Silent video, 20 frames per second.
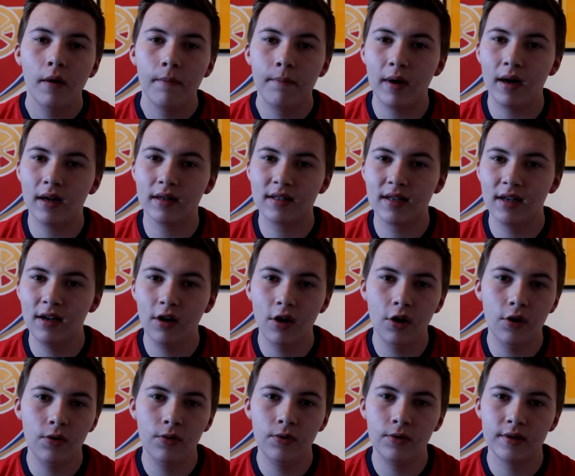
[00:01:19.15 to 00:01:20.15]
But to
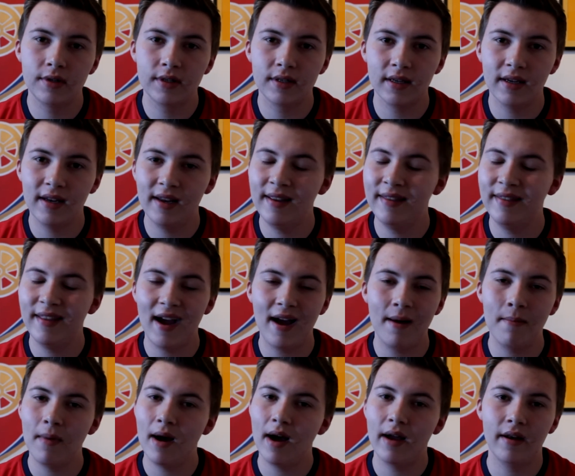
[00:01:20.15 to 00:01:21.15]
lose in
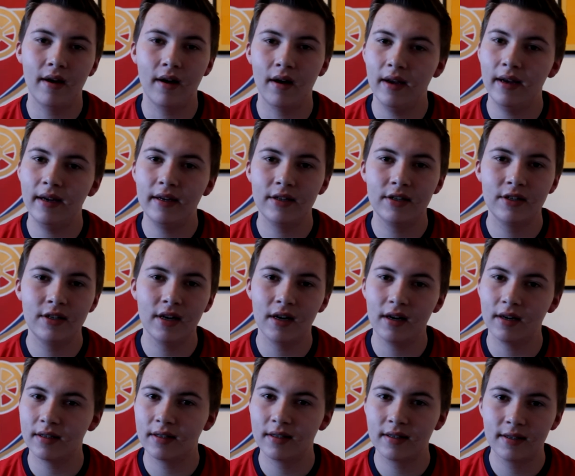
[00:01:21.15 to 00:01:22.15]
that manner, it's
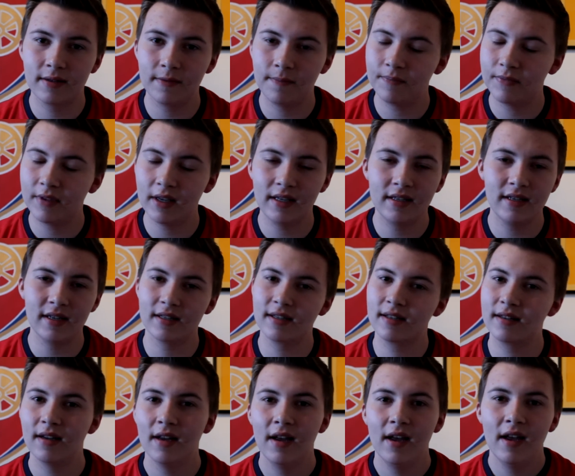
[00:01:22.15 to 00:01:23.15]

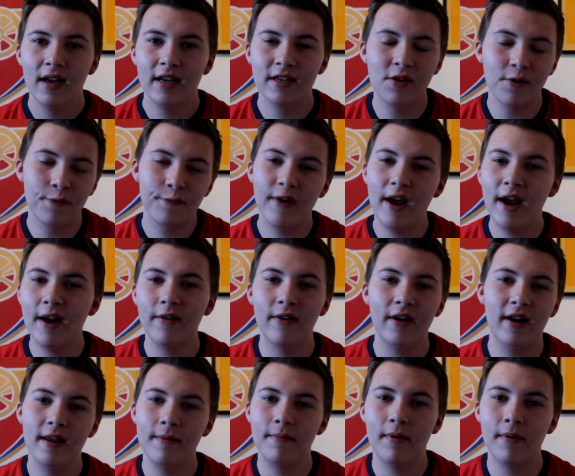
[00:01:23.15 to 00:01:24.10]
not fair, really.